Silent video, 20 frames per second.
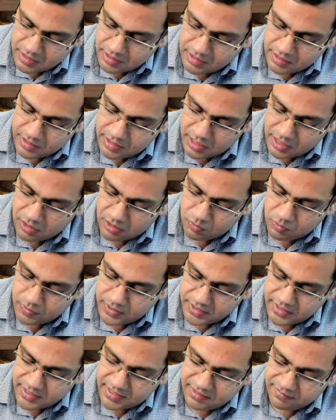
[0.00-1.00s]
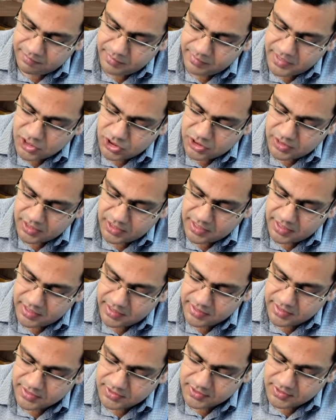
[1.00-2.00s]
Now what they have mentioned here
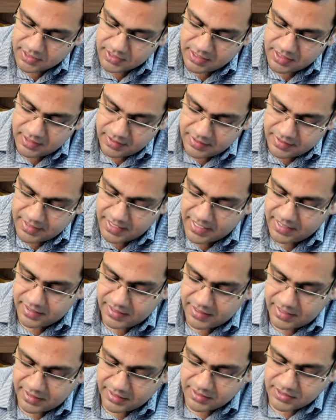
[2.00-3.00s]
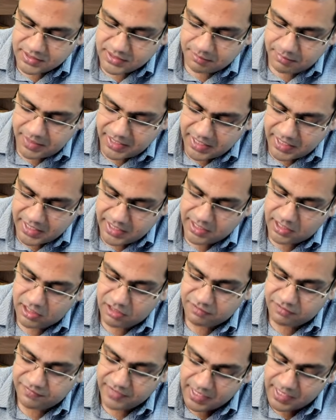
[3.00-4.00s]
is that it is the material
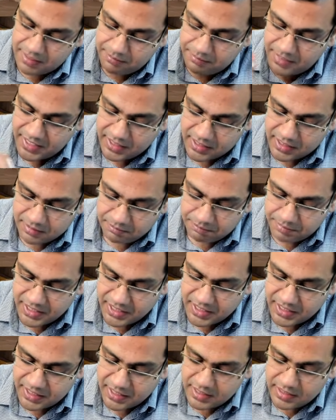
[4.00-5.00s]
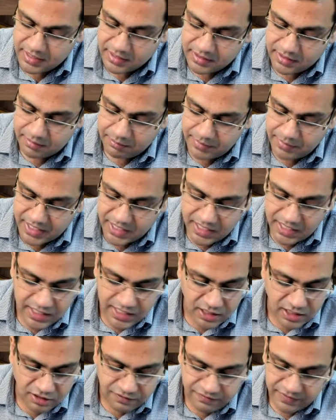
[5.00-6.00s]
of M&D company. The
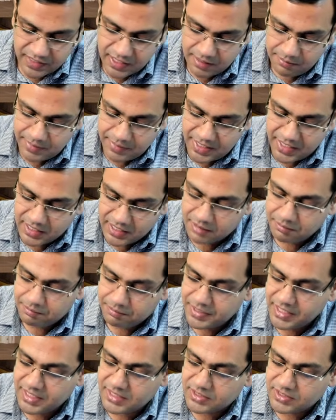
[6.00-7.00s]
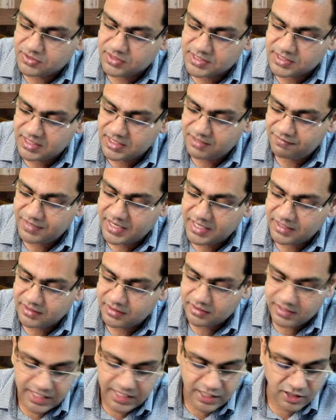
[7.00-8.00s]
material of M&D company is received at the
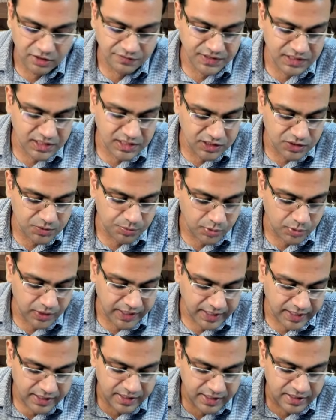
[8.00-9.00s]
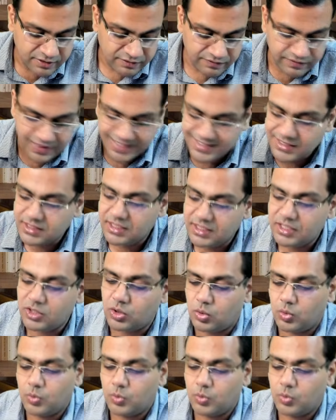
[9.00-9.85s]
rate of 6.10.